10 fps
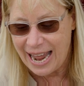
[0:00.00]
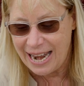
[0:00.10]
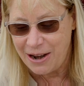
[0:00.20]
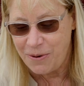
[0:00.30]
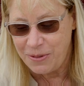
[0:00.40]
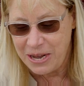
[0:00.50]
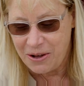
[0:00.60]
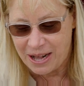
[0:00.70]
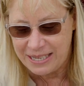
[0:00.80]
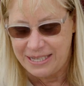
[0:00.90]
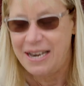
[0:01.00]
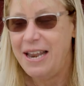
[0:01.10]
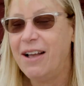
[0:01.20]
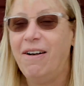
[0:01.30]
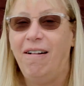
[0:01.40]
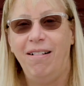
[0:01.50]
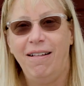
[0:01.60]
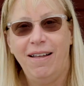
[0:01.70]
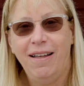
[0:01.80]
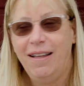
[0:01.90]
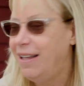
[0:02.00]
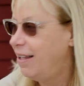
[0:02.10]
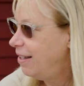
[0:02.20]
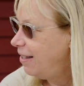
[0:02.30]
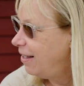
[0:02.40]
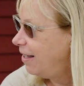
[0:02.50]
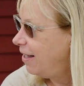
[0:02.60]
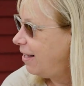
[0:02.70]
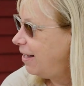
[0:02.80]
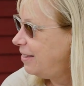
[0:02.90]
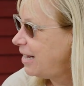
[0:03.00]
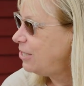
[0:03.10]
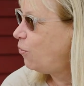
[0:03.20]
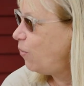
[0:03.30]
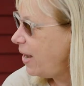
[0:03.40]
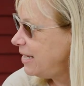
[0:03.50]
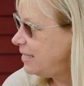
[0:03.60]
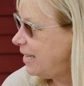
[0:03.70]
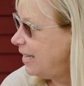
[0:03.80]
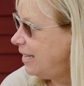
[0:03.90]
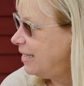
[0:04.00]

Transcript: and it only cost a nickel. Wow. That's crazy.